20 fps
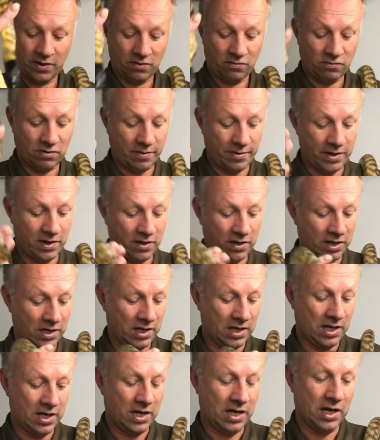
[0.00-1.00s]
growing on,
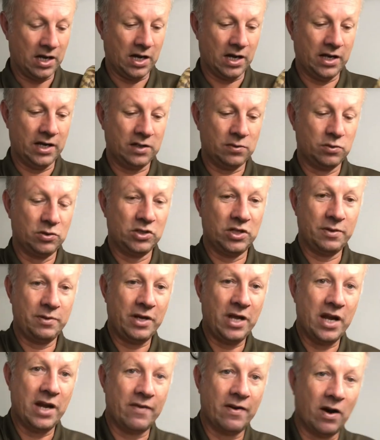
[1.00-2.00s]
and this one's a
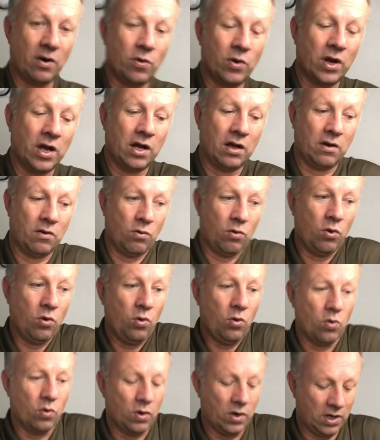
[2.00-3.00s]
year older.
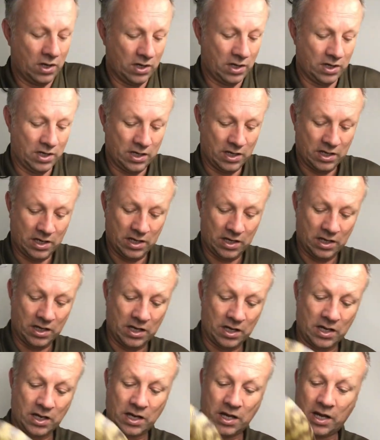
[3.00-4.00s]
Oh,
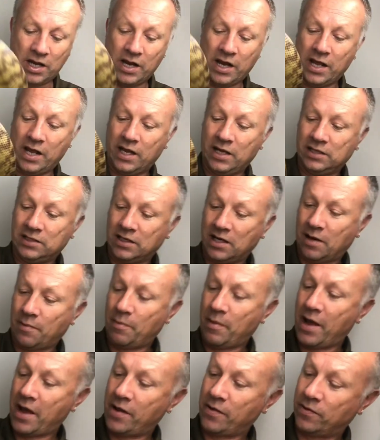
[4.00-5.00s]
and he's our
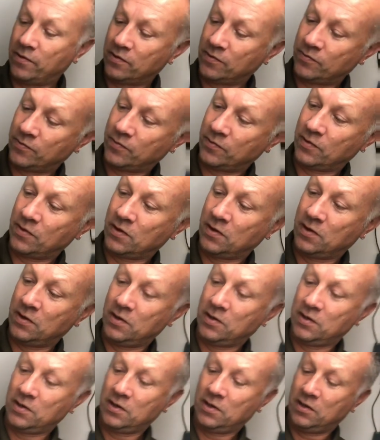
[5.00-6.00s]
male.
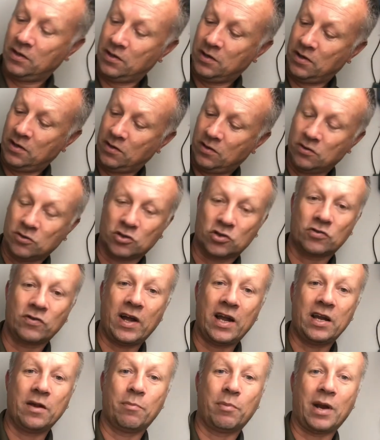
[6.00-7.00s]

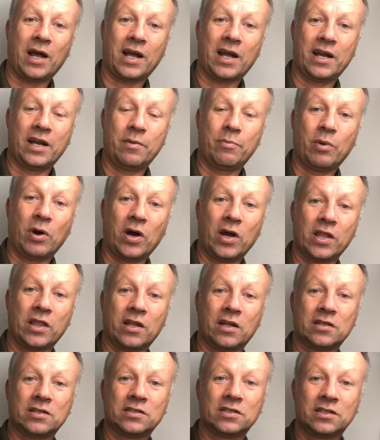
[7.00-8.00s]
Australian black-headed
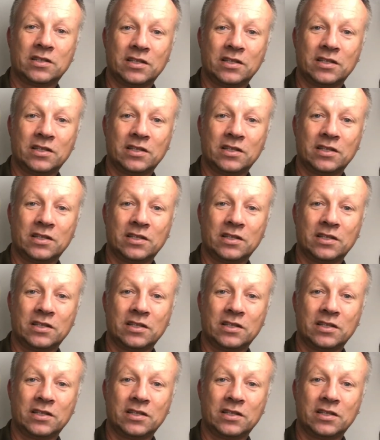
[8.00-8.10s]
pythons.